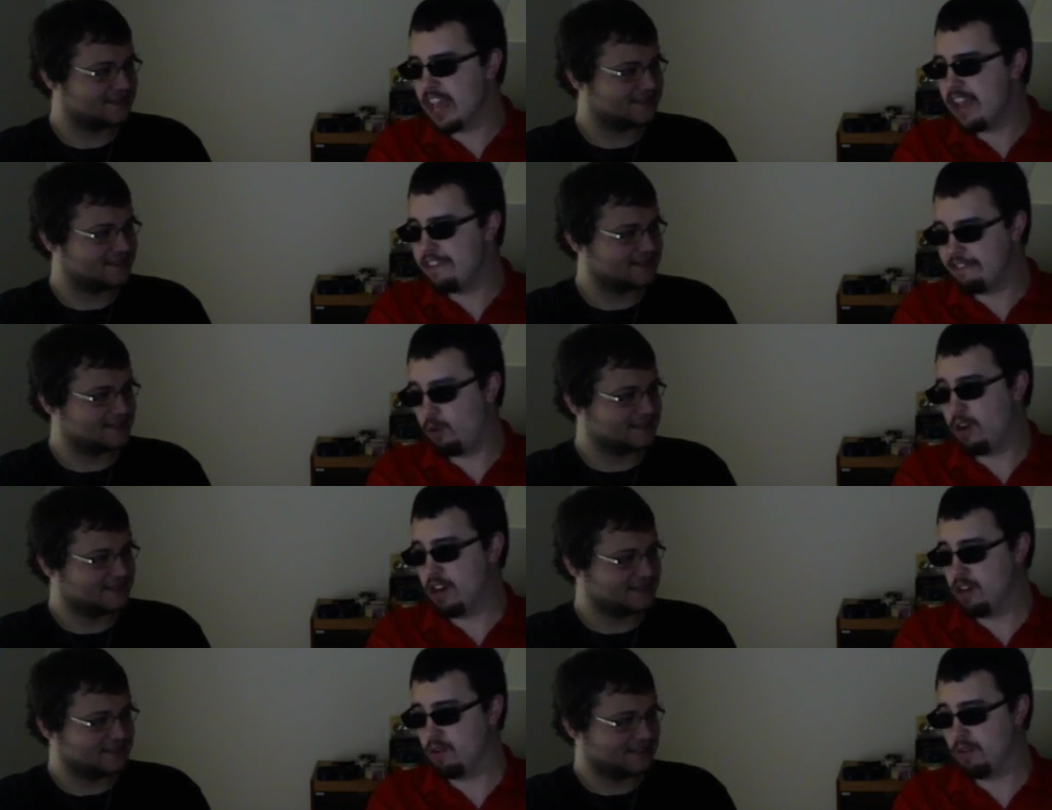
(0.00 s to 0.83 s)
Speaker 1: four year
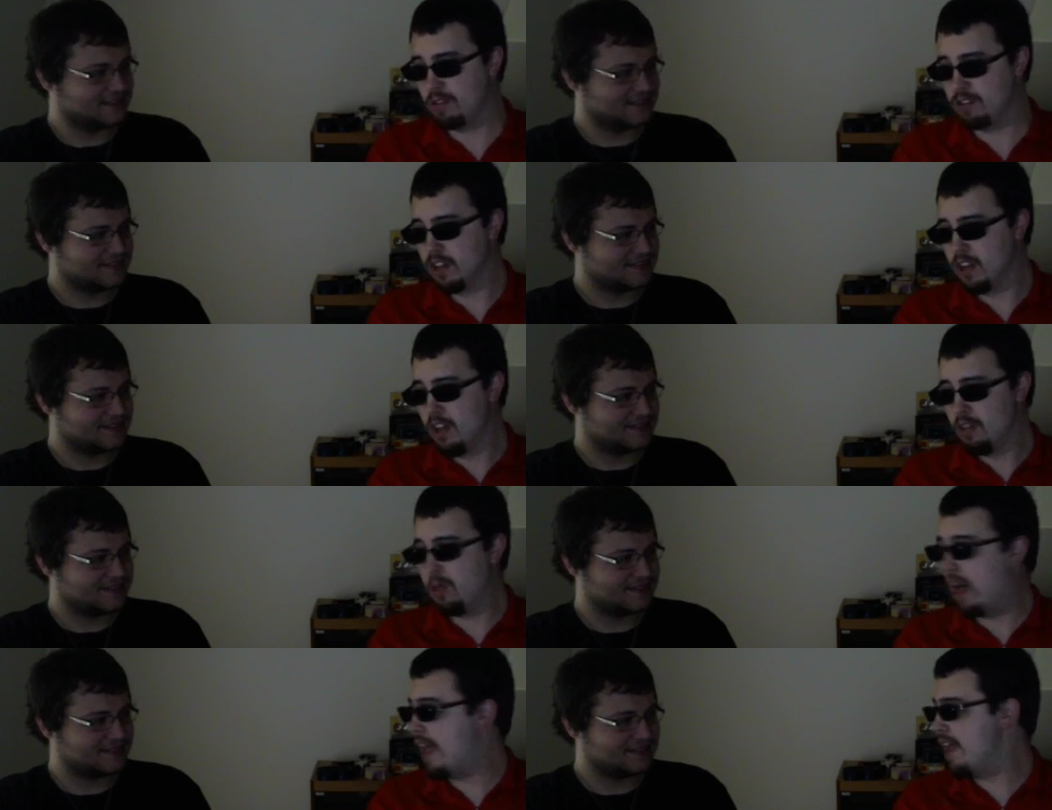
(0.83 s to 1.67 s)
old.
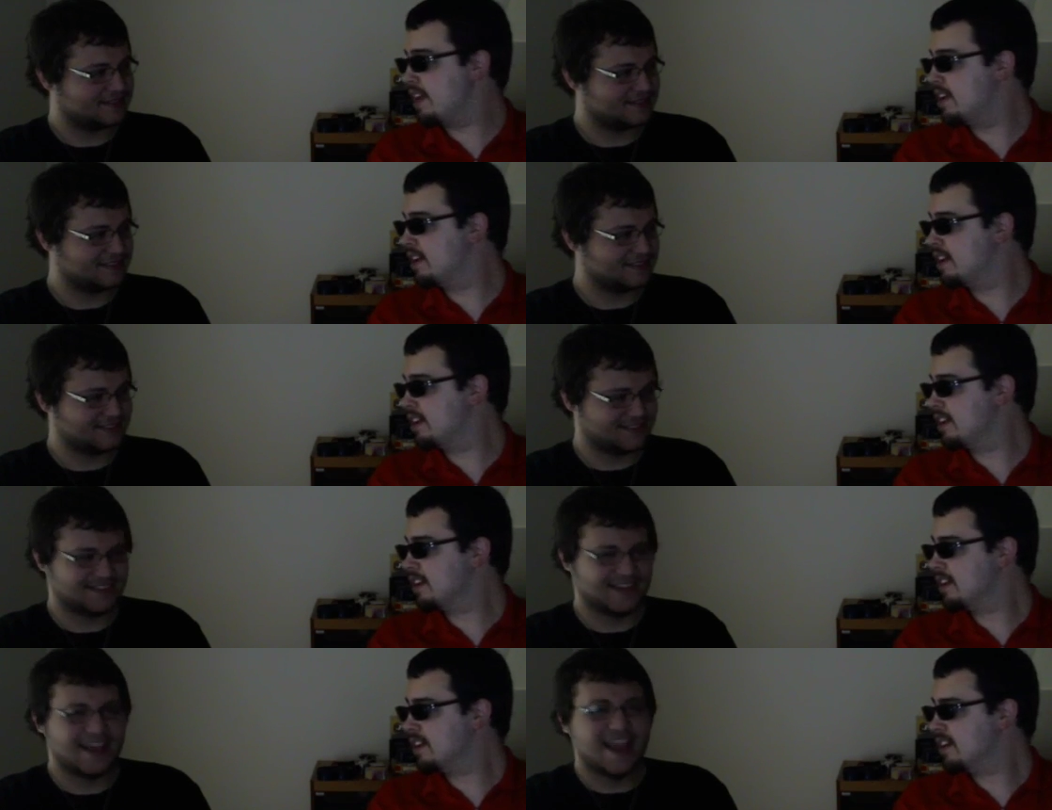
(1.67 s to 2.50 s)
Like
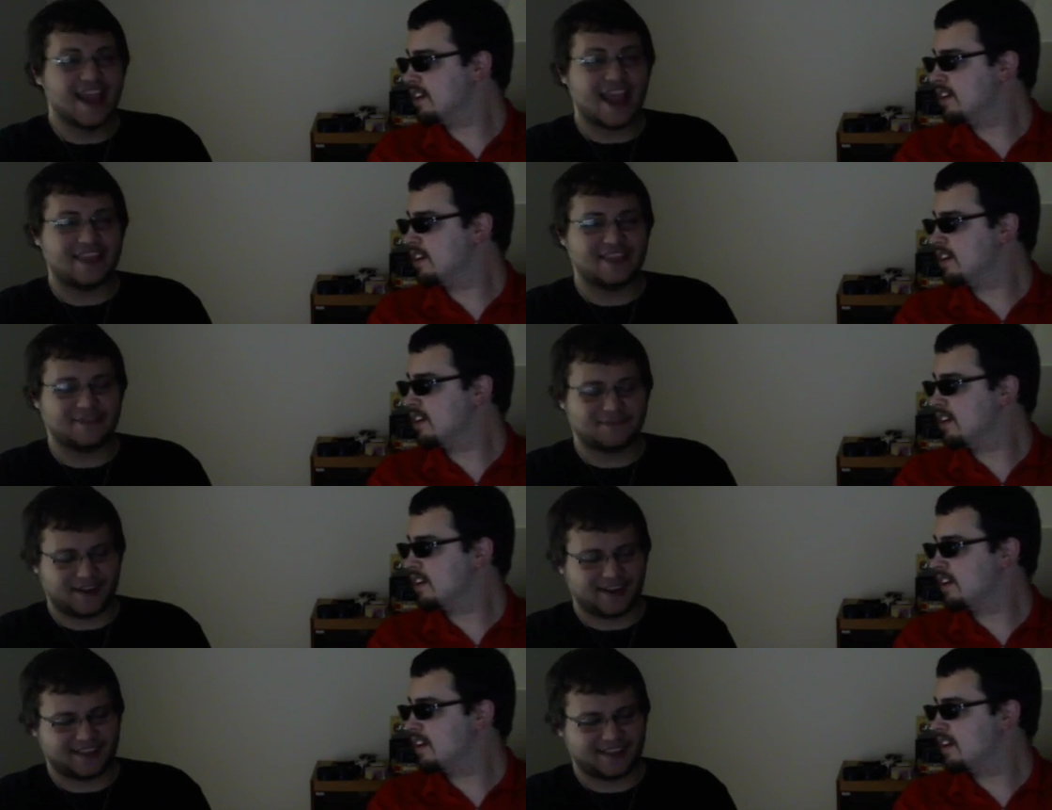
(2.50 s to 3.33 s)
Speaker 2: And the funny
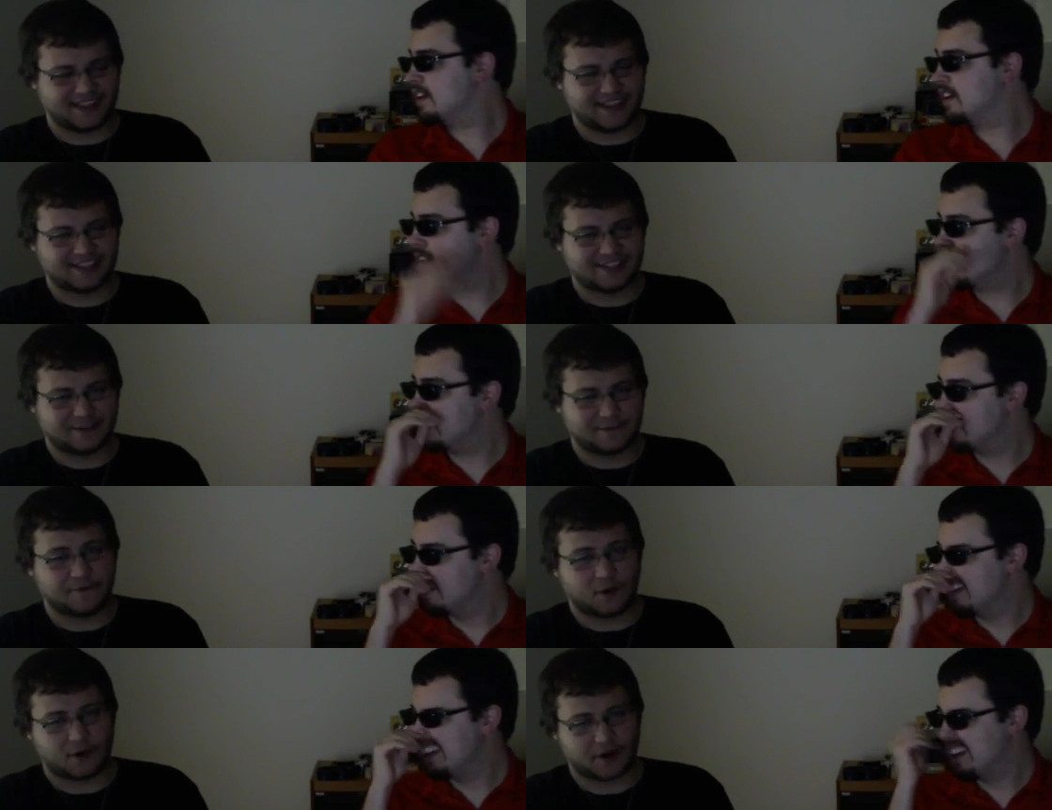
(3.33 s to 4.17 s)
thing is the
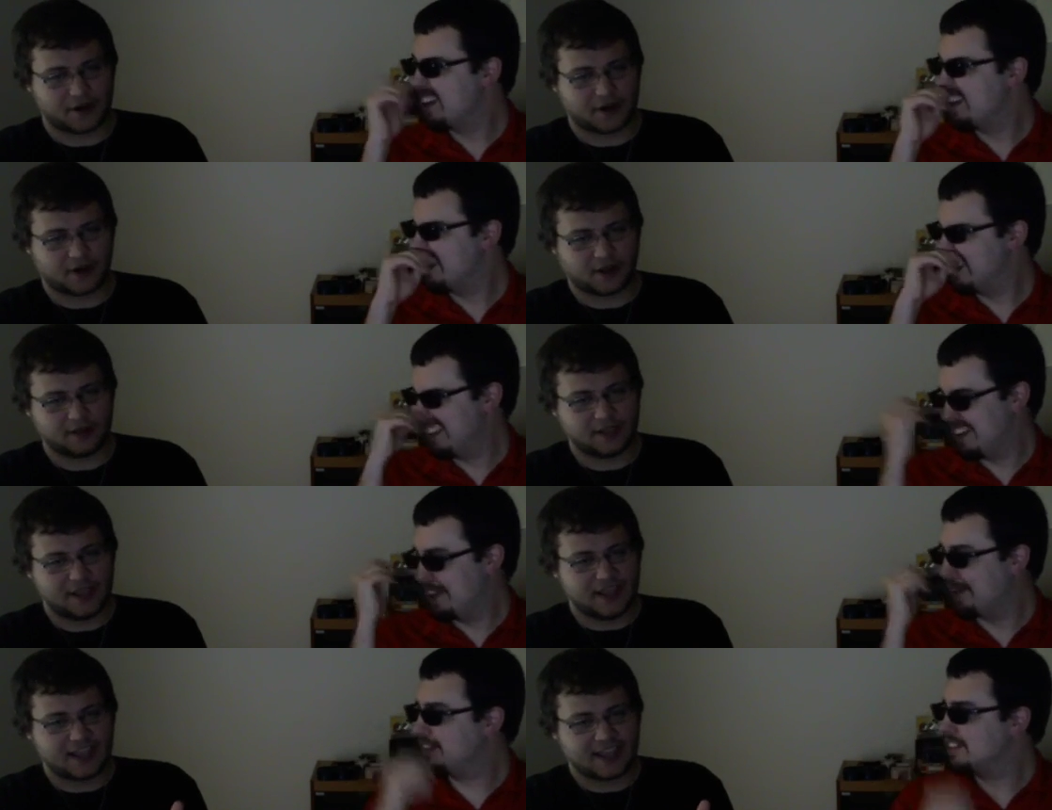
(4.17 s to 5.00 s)
four year old
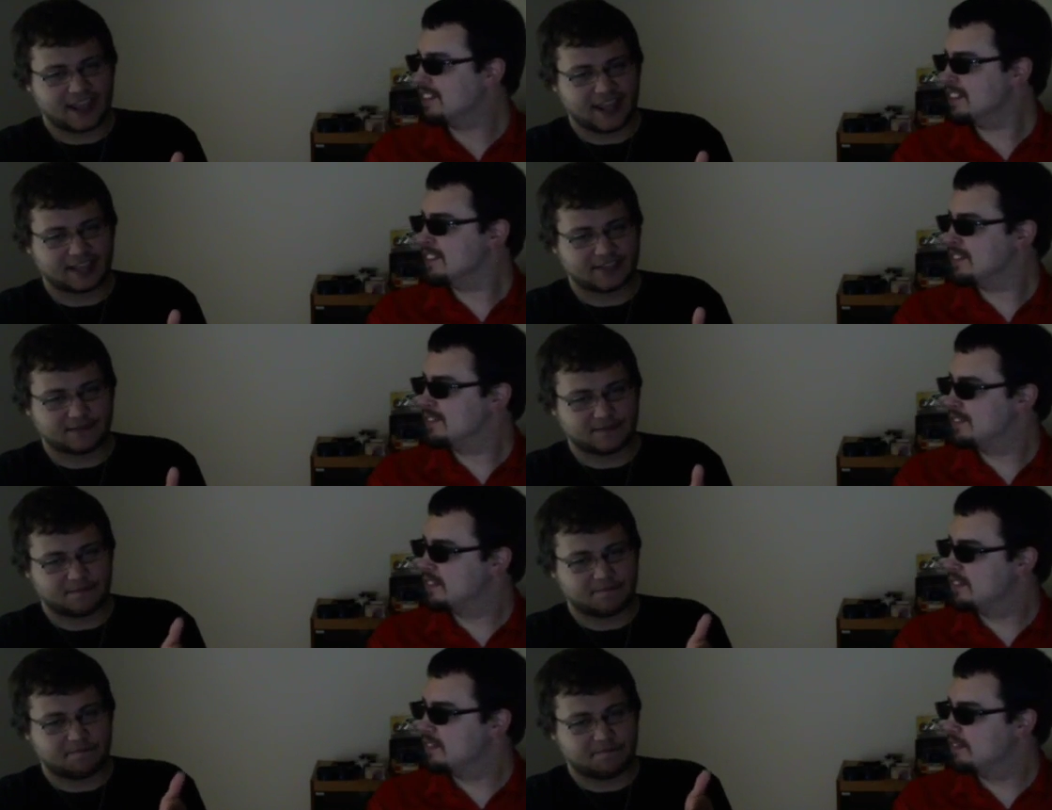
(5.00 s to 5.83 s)
is
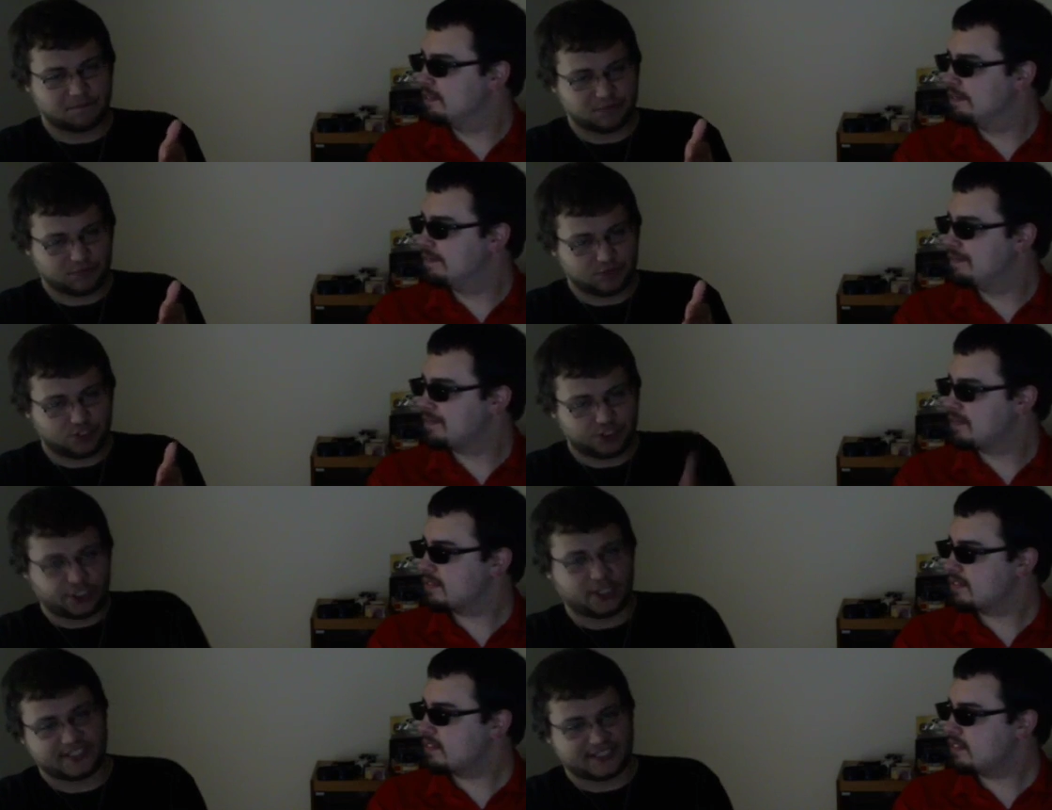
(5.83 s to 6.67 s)

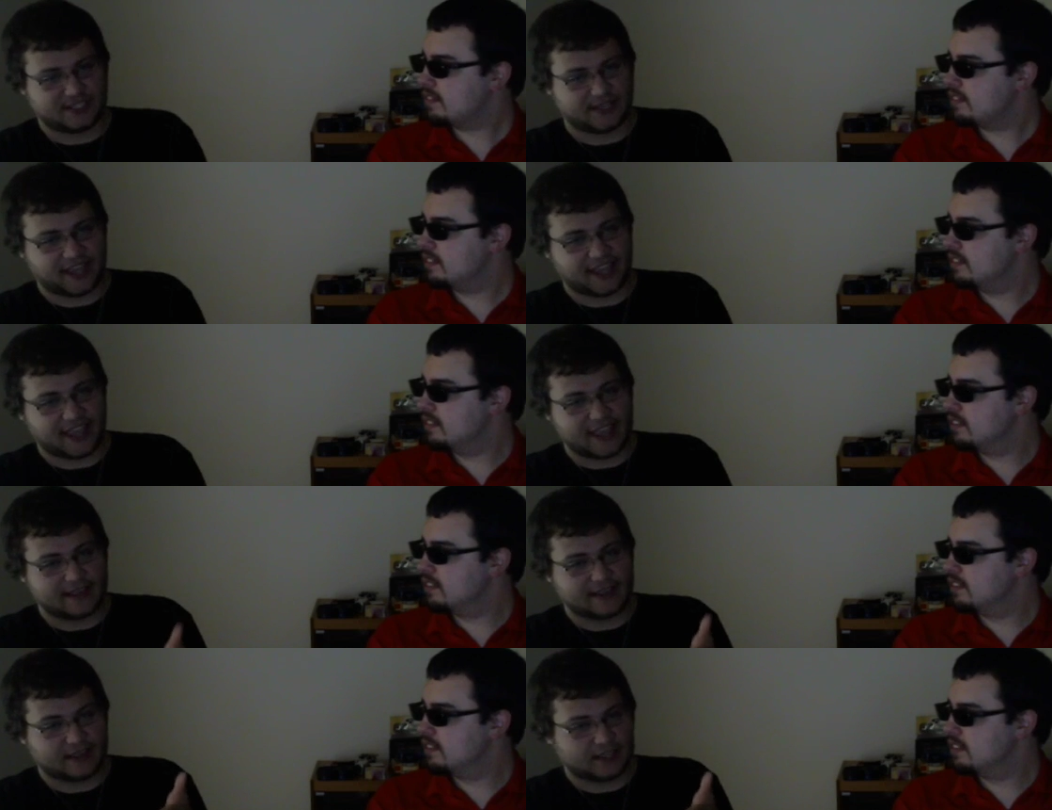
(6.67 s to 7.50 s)
just like
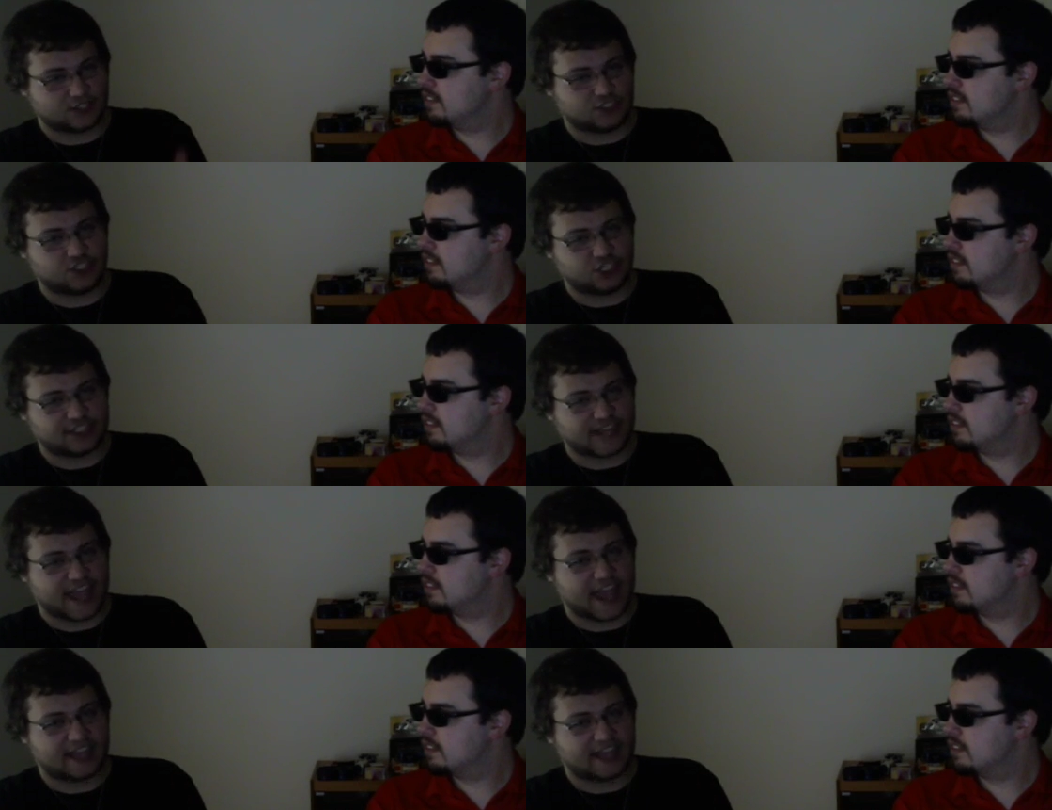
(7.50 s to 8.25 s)
is just as,